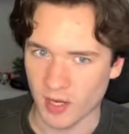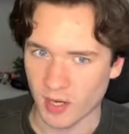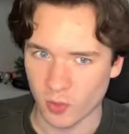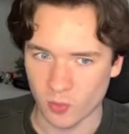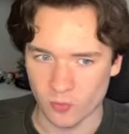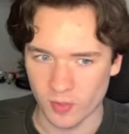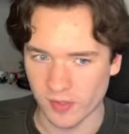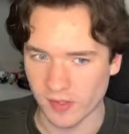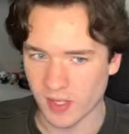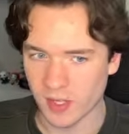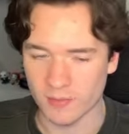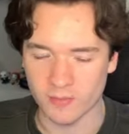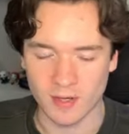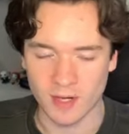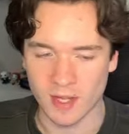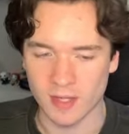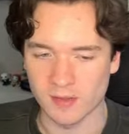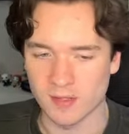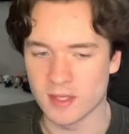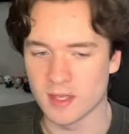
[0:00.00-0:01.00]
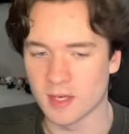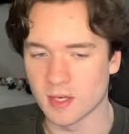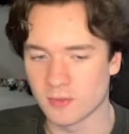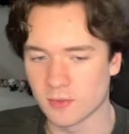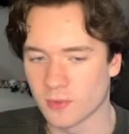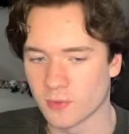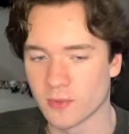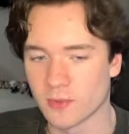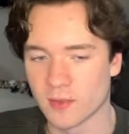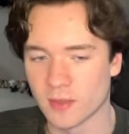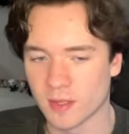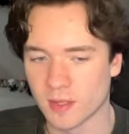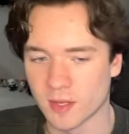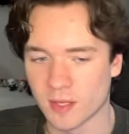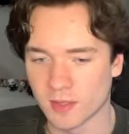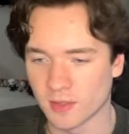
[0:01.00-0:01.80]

already have an idea of who the